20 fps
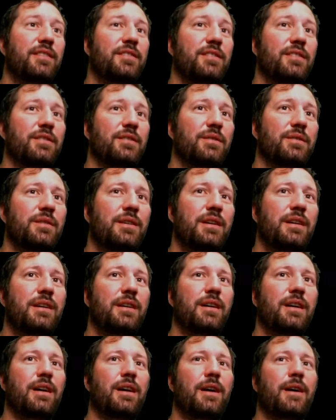to you
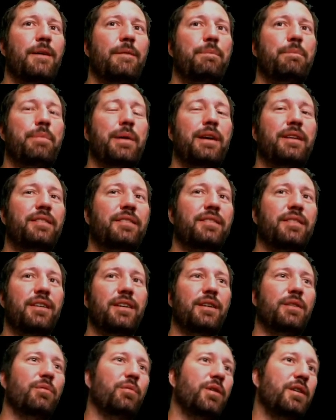uh, based
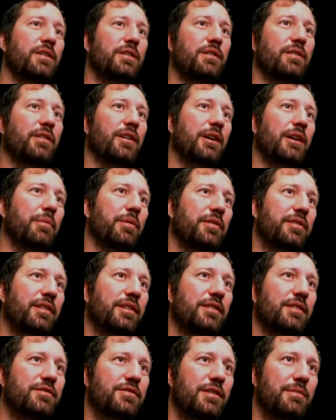on what you're able to
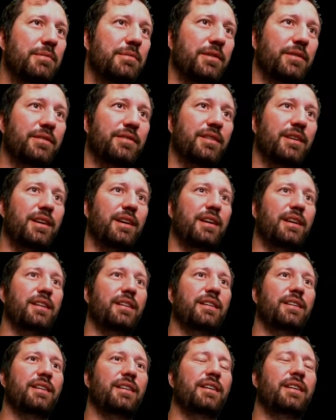contribute.
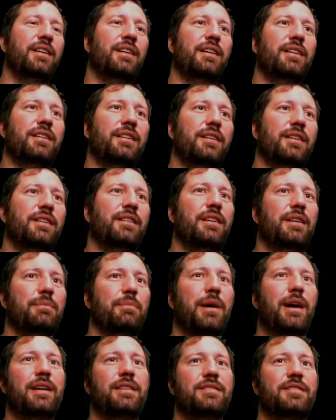And, uh, you know, it
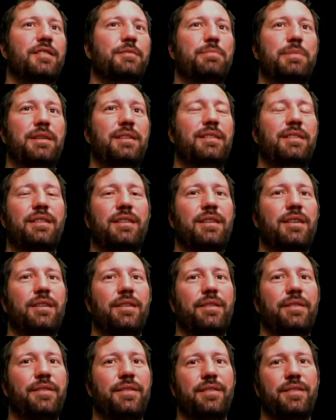might just be, you
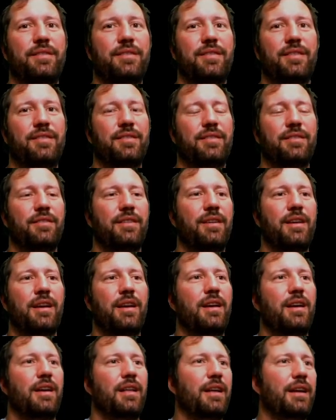know, just
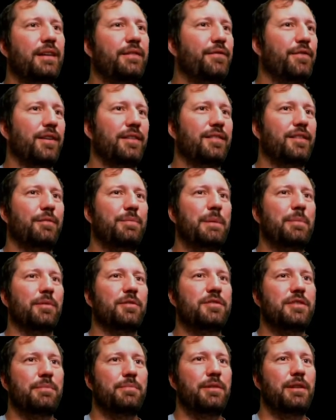like for instance, people
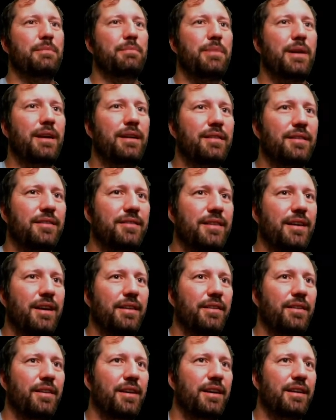jumping the list
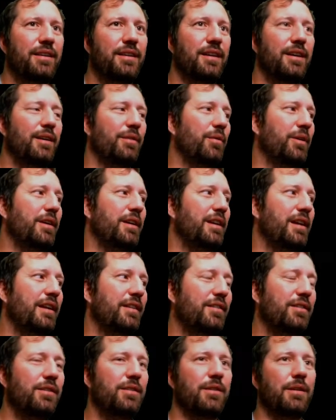down. They're like, uh, what can I
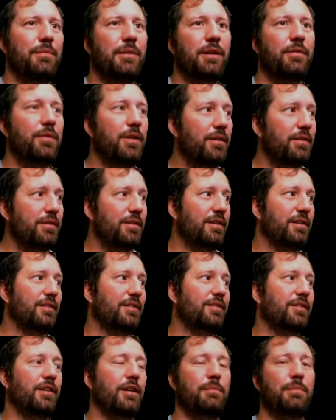do? I'm like, well, you can
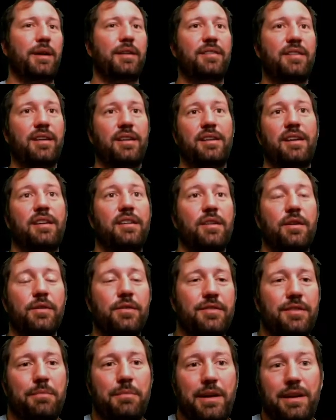start by taking
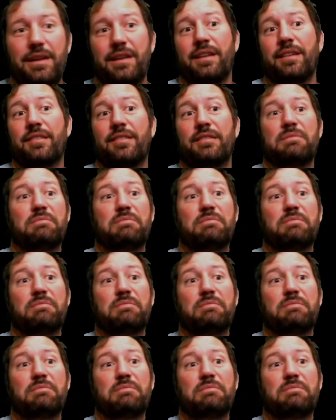notes in meetings